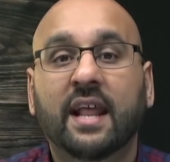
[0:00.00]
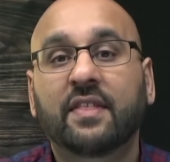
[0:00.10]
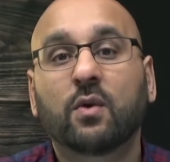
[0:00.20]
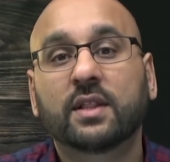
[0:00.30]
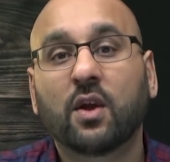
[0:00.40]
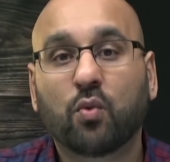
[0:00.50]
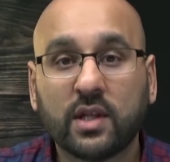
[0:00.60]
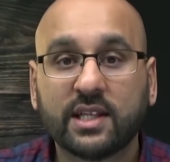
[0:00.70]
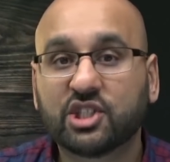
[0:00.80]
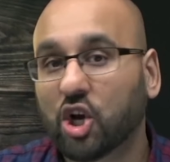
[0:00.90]
I think what they
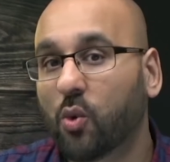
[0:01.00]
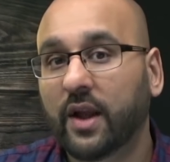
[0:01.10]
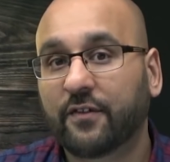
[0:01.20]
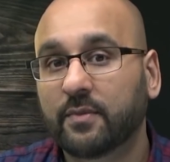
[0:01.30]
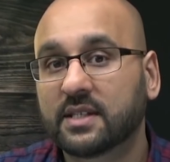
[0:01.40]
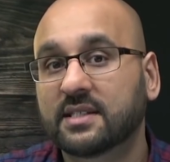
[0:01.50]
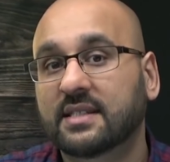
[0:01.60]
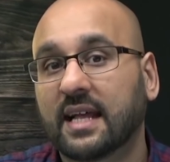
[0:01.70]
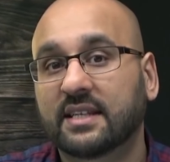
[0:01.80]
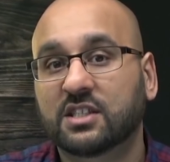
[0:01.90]
really took away from this is
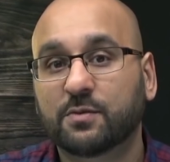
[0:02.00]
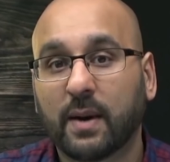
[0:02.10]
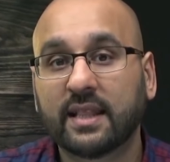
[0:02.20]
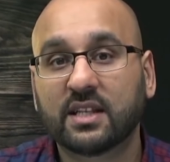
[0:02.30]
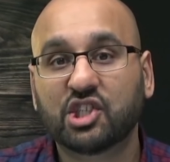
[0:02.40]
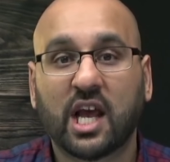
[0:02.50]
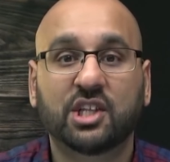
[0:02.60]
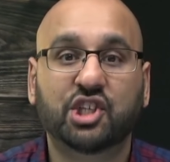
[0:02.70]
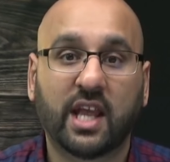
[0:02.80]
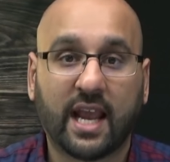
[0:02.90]
that despite the
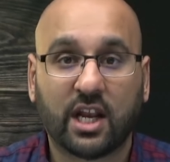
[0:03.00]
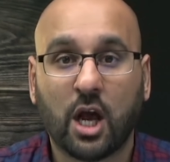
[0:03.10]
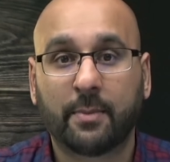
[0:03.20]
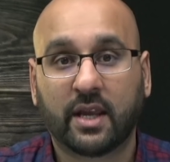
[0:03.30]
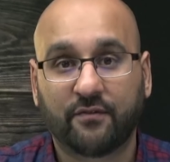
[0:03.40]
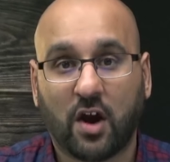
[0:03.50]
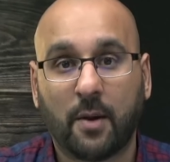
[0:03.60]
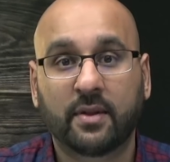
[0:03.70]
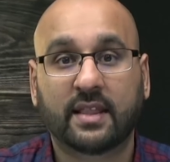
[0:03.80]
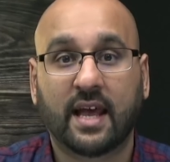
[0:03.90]
challenging economic
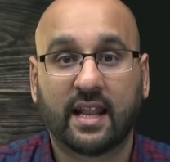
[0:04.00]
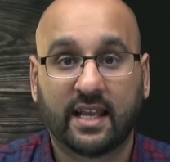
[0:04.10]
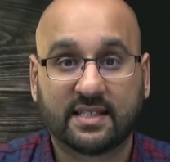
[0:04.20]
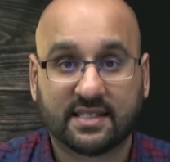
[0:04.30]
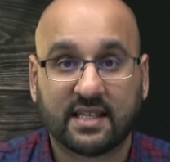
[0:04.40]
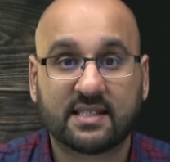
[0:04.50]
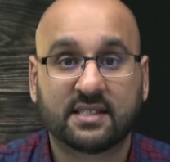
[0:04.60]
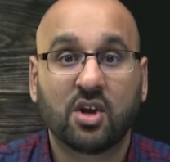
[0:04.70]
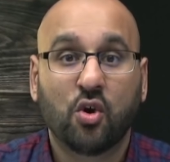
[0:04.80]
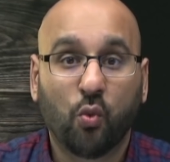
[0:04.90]
environment that exists
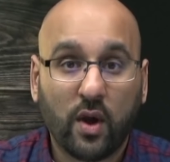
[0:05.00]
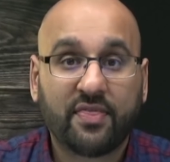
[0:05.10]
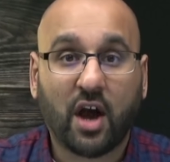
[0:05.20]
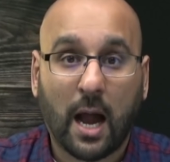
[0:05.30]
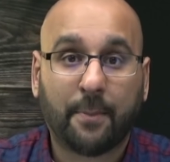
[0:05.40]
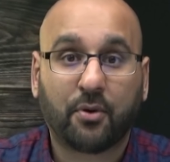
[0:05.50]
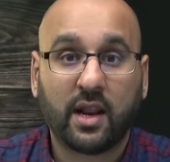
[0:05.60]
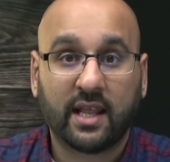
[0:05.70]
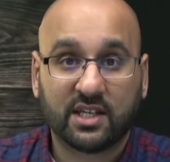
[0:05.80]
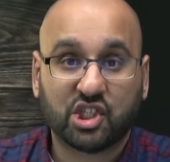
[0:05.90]
with
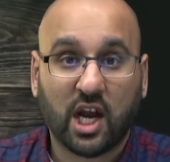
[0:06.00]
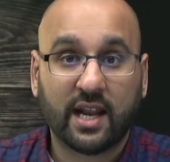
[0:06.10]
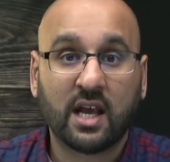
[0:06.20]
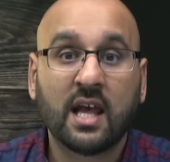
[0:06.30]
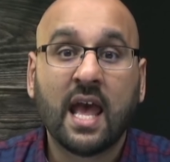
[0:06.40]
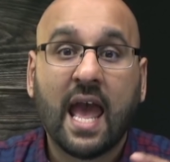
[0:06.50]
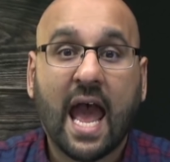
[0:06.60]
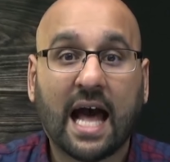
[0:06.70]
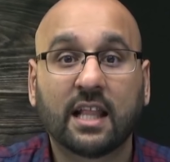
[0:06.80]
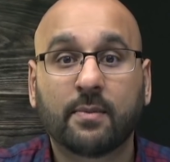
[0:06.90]
operating in China,
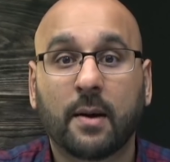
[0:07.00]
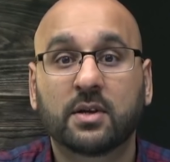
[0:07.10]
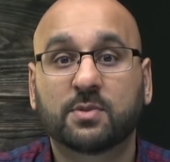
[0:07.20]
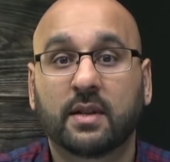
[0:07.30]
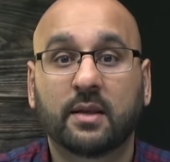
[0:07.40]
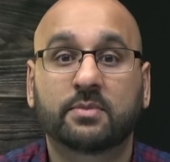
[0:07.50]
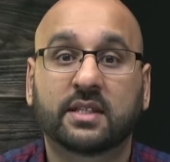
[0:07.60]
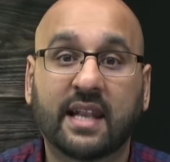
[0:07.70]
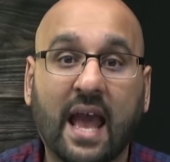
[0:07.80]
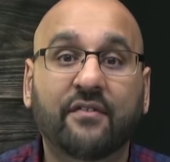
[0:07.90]
Alibaba has been able to
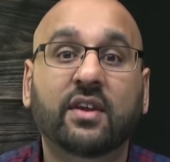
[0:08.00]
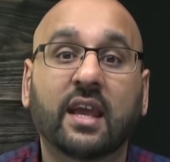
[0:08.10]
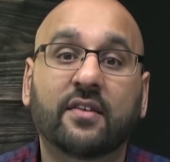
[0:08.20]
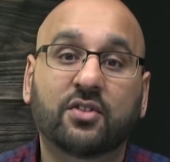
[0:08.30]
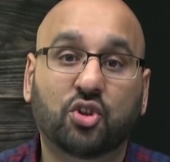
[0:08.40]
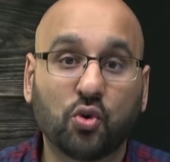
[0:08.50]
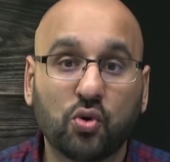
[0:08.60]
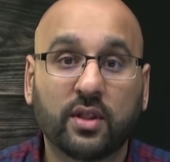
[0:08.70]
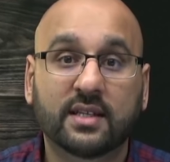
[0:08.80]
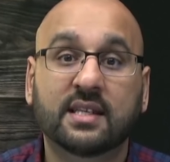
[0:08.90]
navigate through
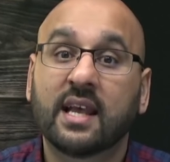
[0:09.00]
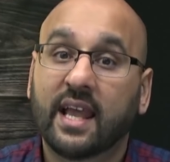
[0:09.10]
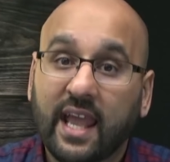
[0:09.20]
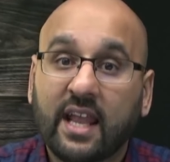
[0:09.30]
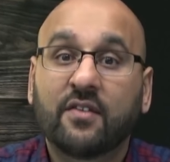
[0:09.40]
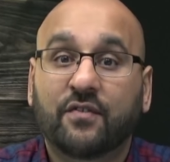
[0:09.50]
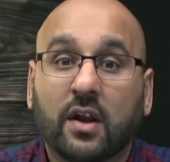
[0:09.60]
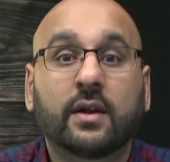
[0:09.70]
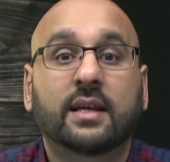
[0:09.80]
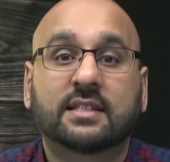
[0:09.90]
this in
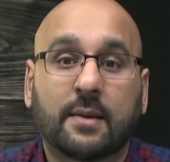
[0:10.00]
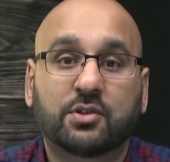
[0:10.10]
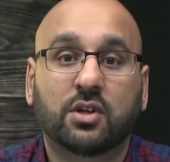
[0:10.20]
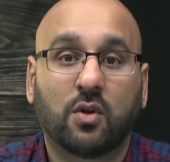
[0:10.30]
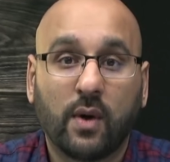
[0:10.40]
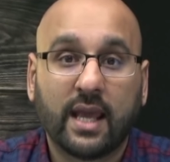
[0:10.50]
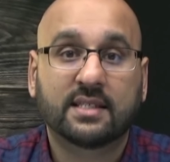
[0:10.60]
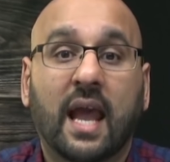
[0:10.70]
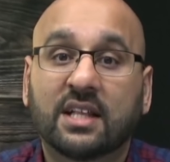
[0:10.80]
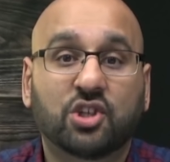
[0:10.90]
very exceptional ways.
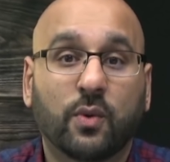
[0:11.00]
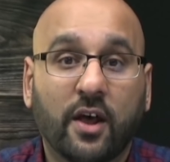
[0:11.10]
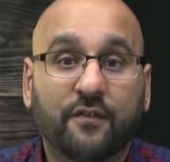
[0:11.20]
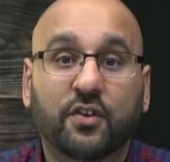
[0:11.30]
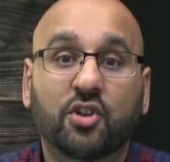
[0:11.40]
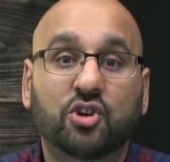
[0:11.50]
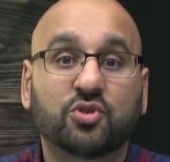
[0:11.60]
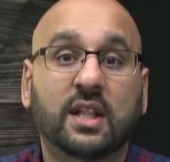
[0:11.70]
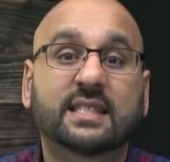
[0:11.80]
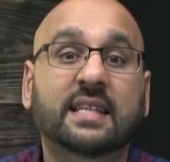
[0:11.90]
And so without further ado,
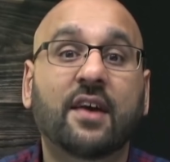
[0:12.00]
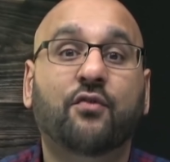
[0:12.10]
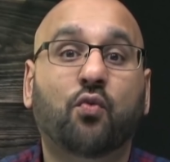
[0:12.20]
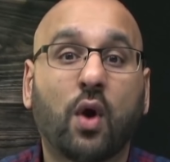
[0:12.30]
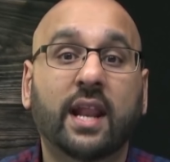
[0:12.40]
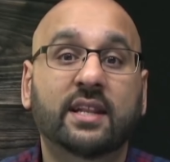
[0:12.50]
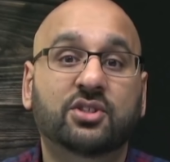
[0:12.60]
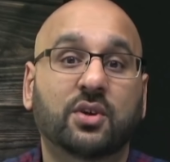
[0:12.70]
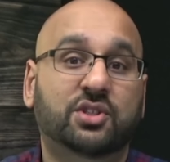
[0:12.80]
let's dive right into it.